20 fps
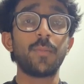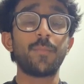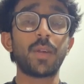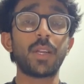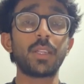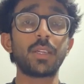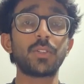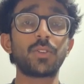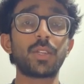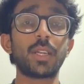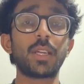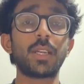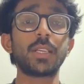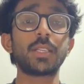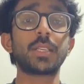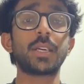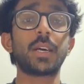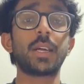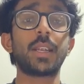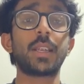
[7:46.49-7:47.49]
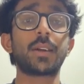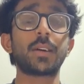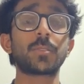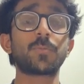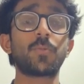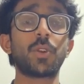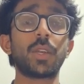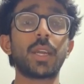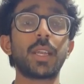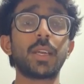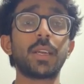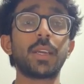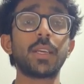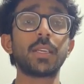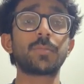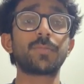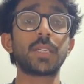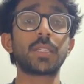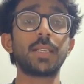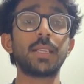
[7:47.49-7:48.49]
But the utilities and transport category,
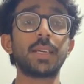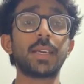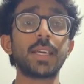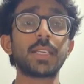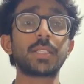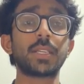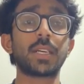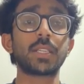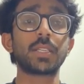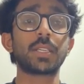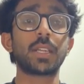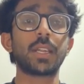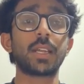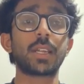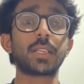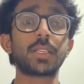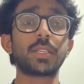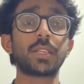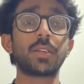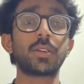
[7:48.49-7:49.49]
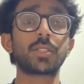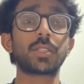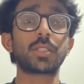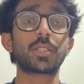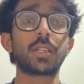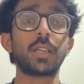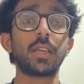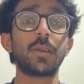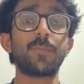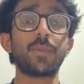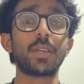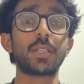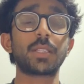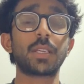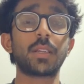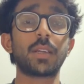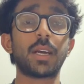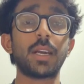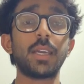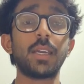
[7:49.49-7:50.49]
especially gas charges and electricity, consistently appears
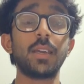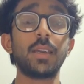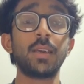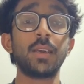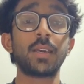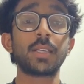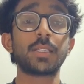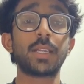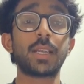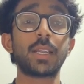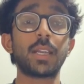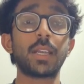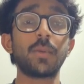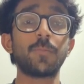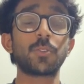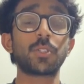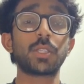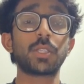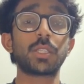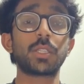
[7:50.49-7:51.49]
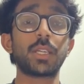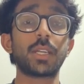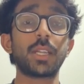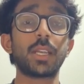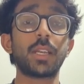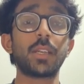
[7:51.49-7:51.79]
in high centrality position,